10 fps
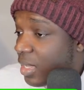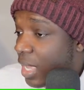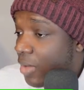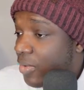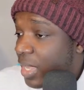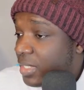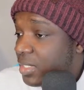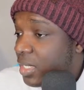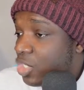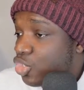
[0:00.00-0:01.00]
All
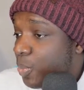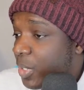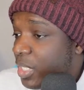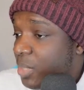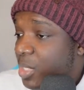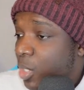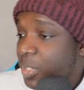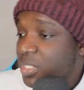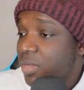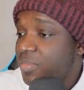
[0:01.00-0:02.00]
right. Triple E, big up
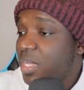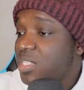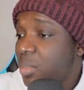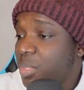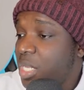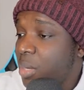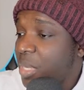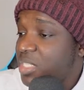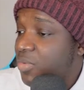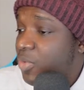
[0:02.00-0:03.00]
yourself. Thanks for being here.
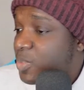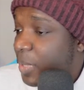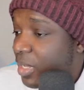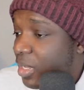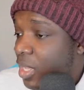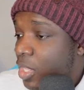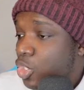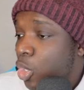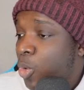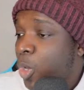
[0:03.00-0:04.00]
Massive respect.
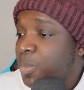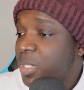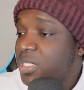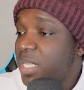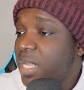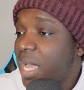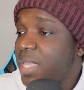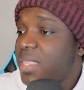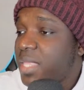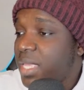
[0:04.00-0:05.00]
Young Cryptid said,
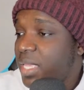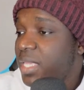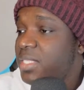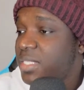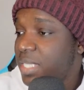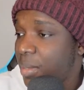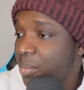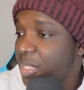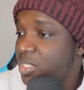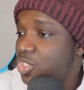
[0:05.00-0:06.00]
I think his
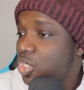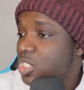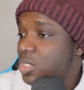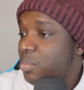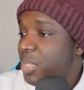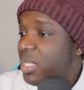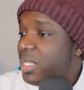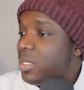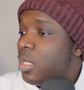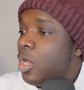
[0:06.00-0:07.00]
camp is just
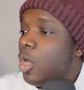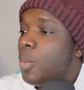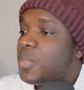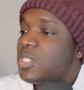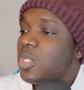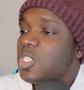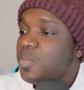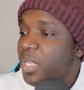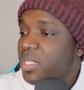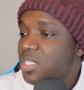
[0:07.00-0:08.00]
building up
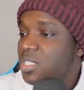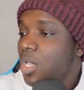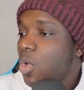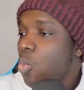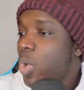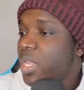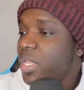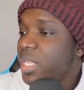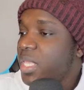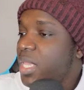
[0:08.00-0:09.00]
suspense when
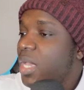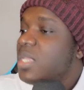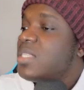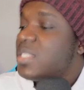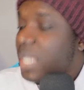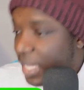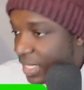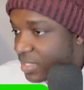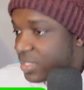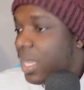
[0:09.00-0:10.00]
he
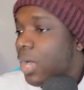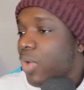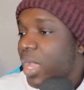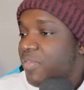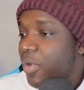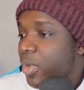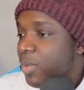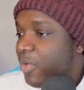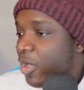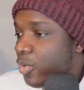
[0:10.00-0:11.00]
signs. All right. Very,
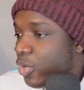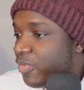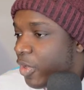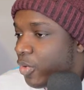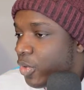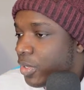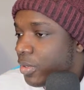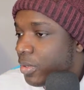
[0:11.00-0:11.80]
very good. Very good.